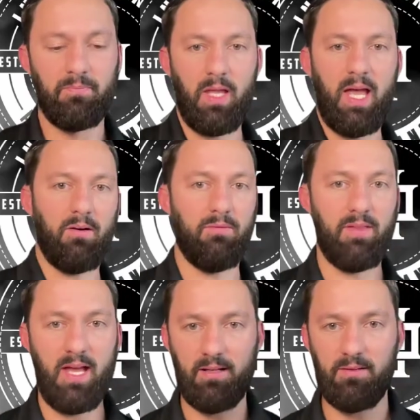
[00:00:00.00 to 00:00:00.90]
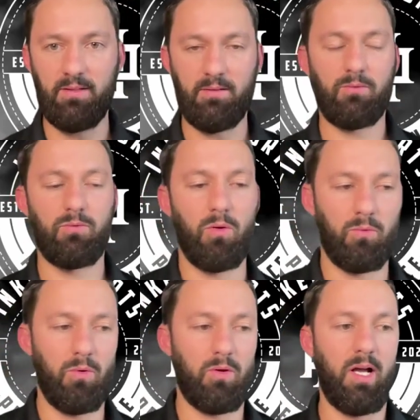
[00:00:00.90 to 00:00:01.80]
out of that and then throw the
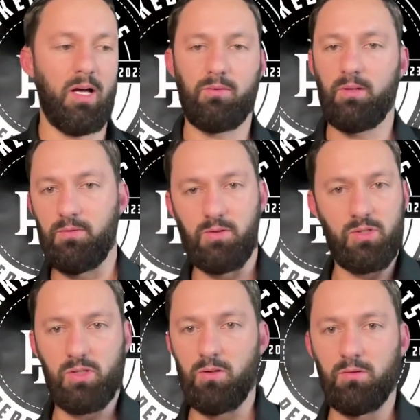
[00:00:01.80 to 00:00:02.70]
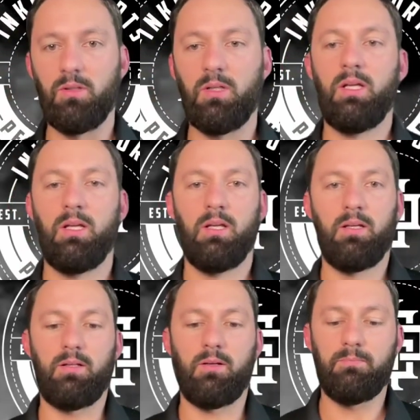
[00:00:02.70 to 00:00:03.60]
runner out or even just go,
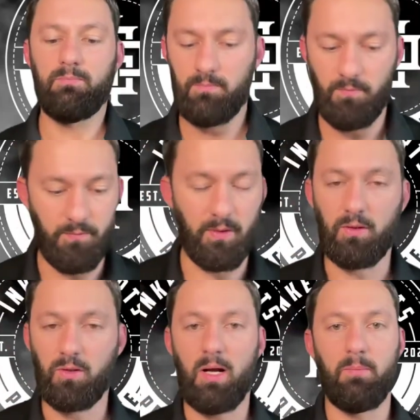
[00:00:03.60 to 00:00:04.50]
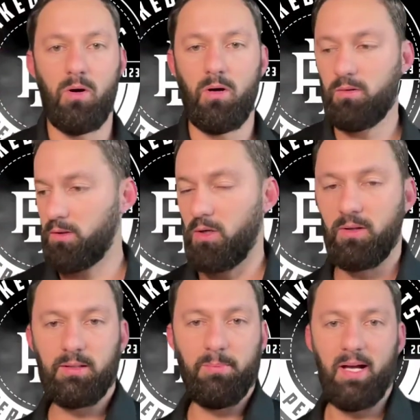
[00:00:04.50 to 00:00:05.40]
you know, field a ground ball or go
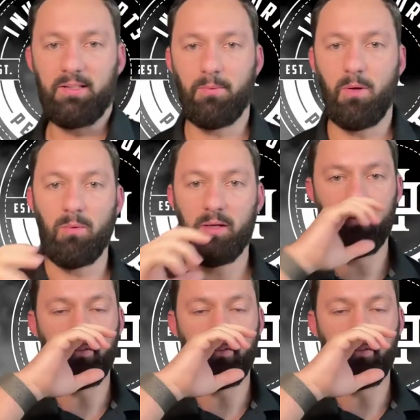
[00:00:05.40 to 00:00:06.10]
get the pass ball, whatever